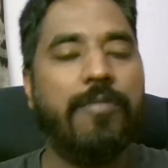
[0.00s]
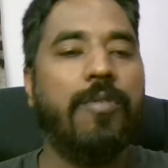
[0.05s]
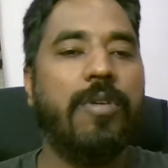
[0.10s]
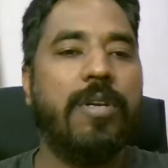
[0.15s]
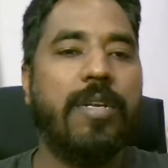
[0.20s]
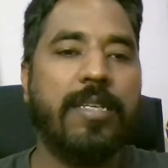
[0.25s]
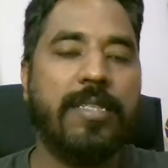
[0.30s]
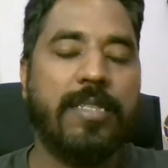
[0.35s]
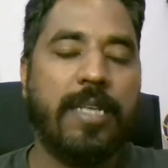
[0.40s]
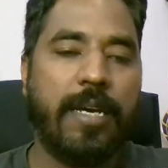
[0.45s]

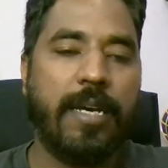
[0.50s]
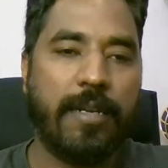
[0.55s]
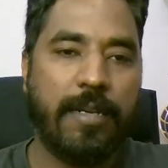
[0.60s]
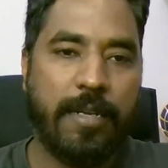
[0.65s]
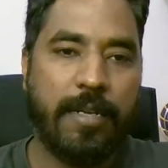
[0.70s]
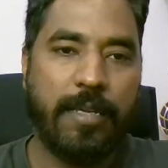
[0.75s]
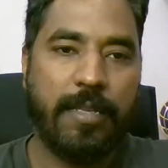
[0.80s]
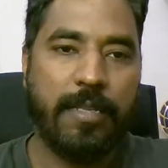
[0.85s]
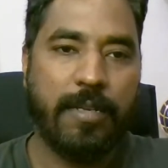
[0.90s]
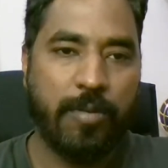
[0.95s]
what
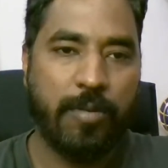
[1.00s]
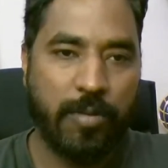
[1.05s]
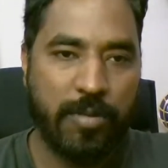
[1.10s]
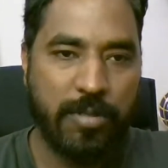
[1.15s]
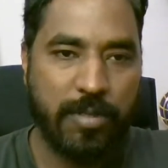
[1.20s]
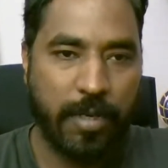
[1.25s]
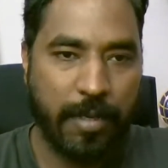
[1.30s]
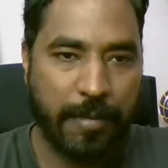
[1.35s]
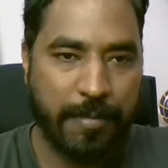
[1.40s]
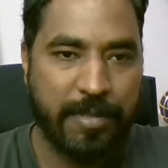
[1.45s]
exactly the whole
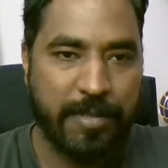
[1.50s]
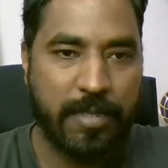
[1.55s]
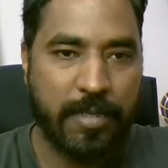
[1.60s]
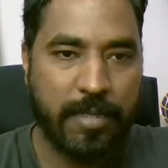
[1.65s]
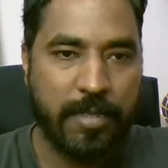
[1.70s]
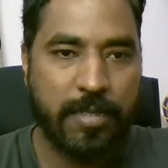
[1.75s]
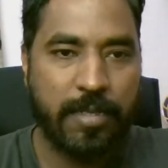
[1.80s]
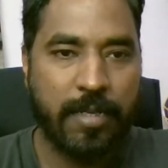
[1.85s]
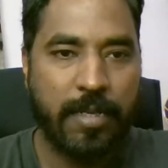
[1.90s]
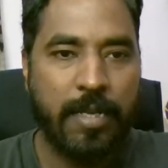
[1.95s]
syllabus
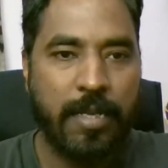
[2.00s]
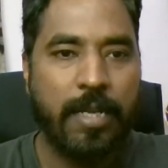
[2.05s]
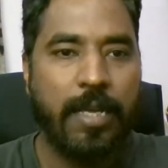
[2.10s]
is,